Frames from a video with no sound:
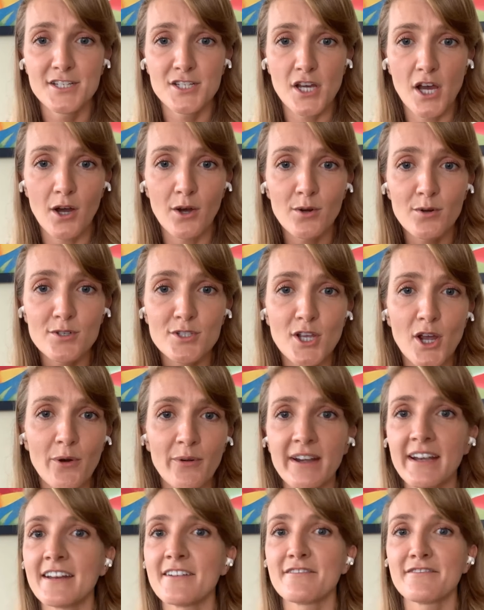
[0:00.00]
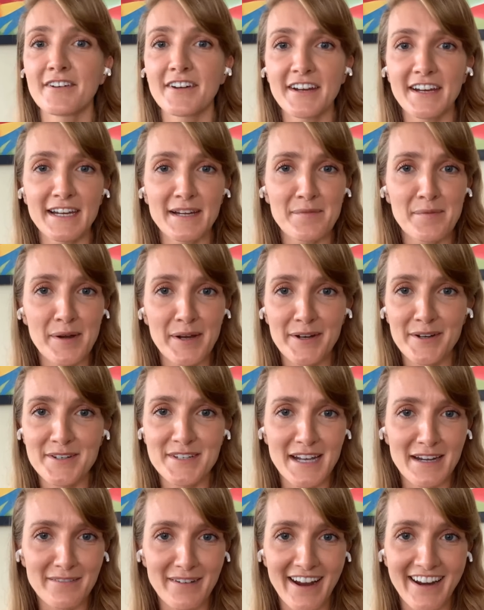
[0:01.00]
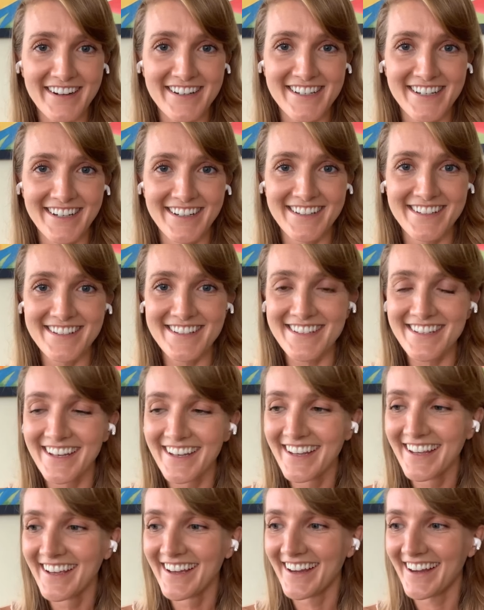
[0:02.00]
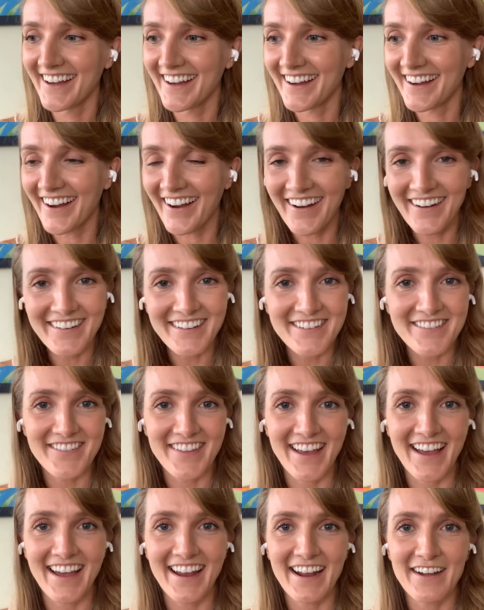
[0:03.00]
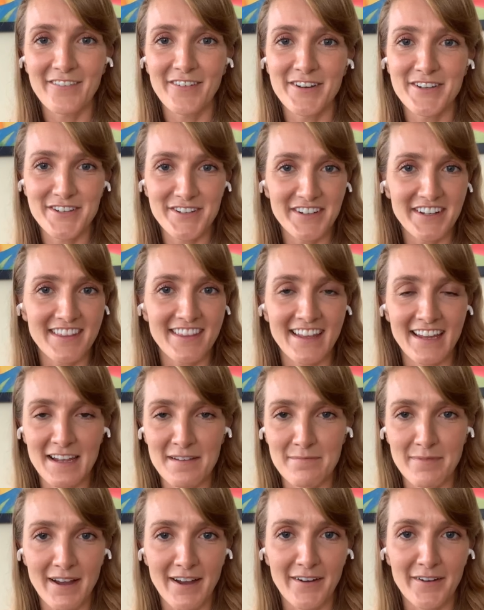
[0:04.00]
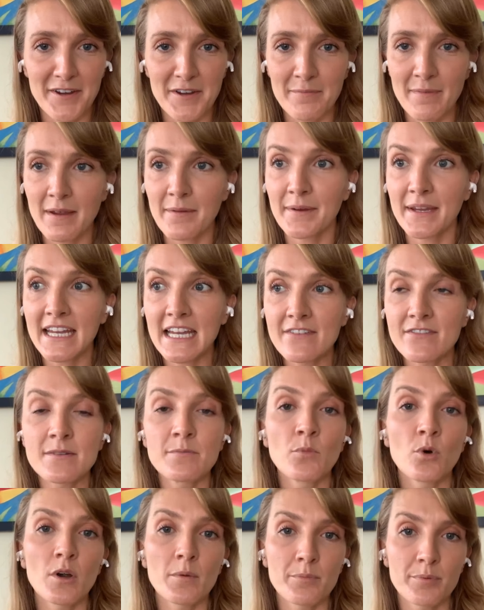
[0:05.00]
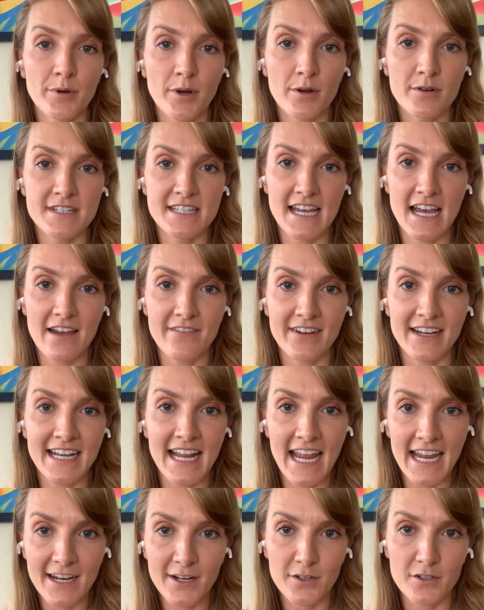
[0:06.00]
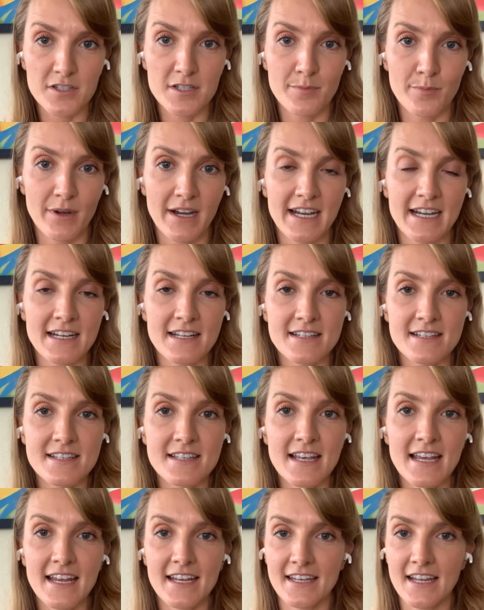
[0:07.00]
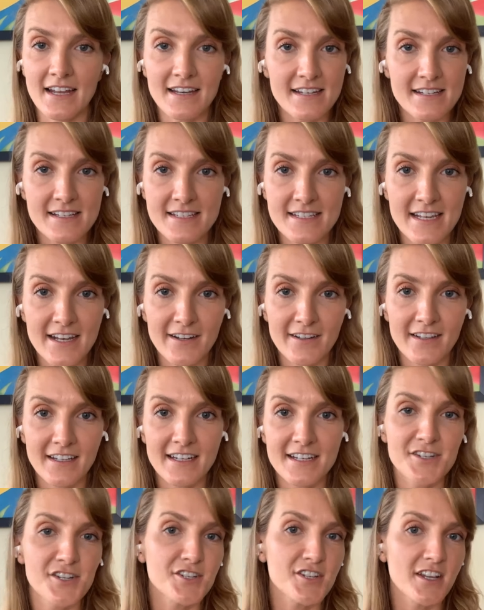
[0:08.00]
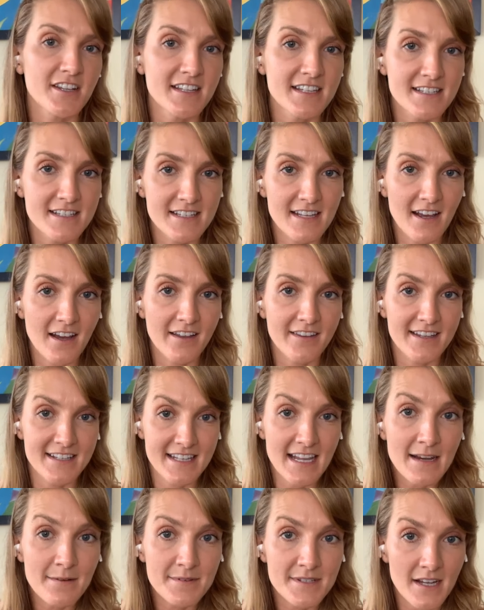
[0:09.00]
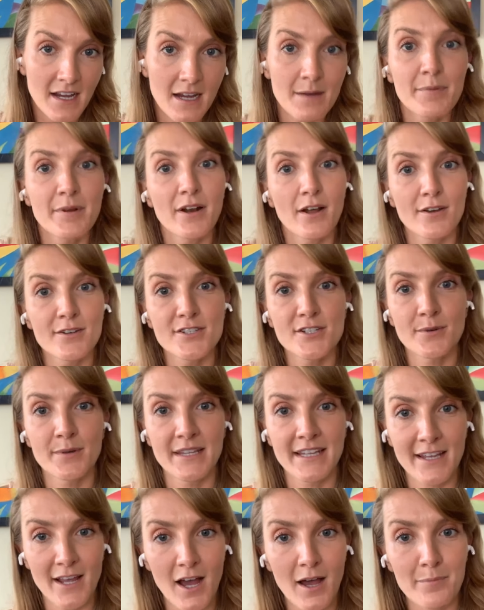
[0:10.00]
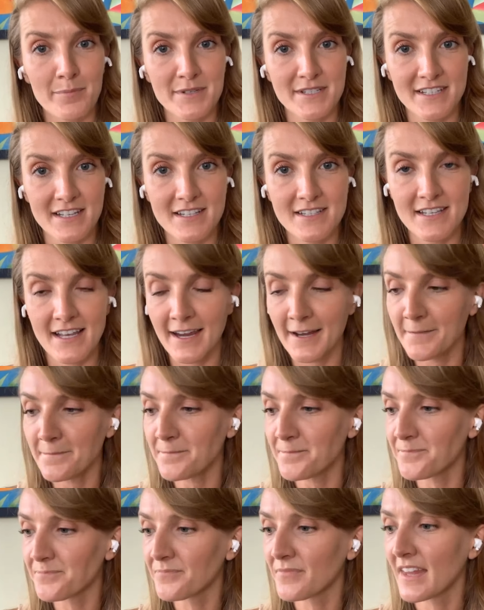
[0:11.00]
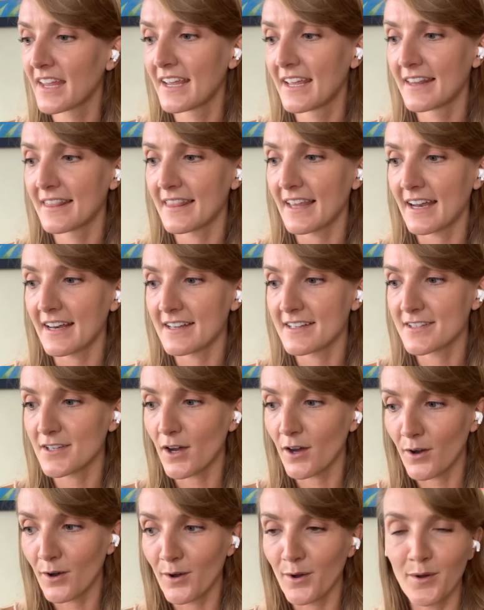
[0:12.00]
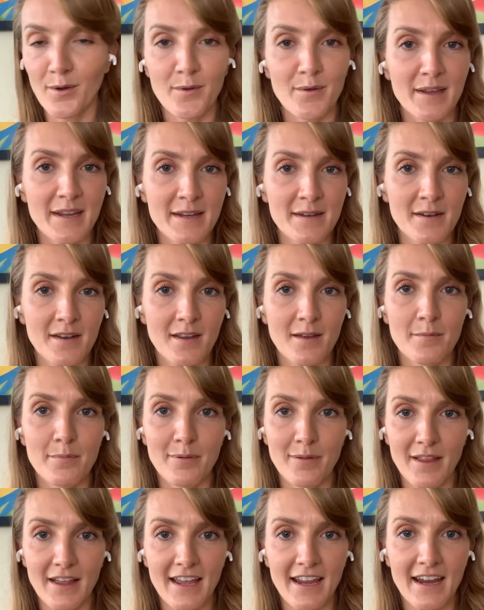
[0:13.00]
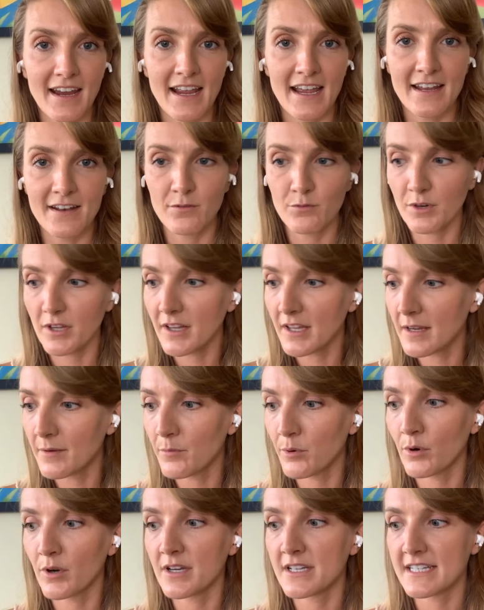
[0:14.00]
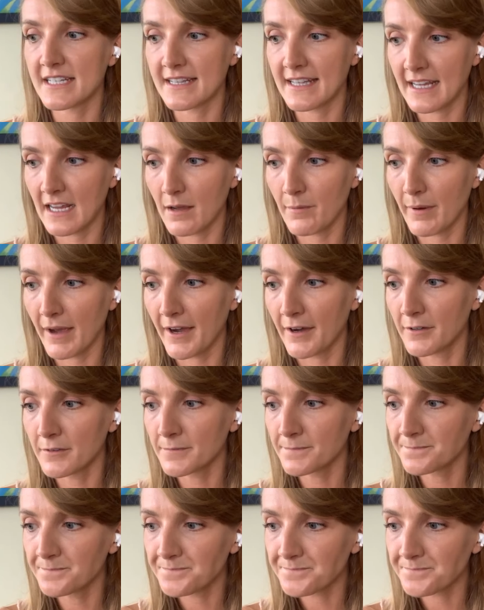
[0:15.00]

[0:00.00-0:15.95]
Toes going in funky, weird directions. All of that I want you to think about. You may be even more prone to having ankle sprains, not necessarily just on the same side, but also on the opposite side. That is all in play and really important to think about.